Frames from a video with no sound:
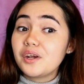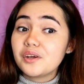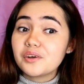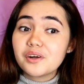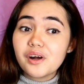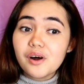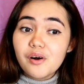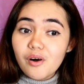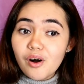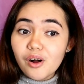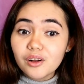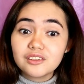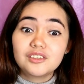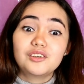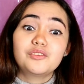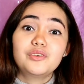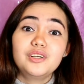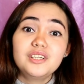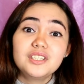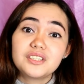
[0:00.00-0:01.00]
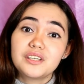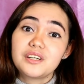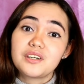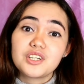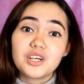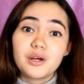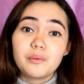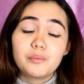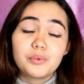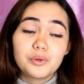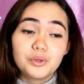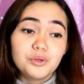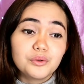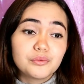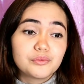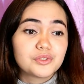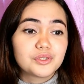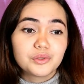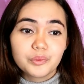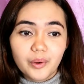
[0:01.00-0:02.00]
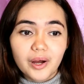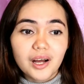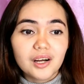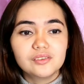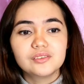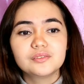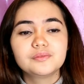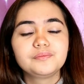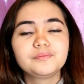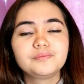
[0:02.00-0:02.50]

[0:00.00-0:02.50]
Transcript: you go, Octa Research approves. Wow.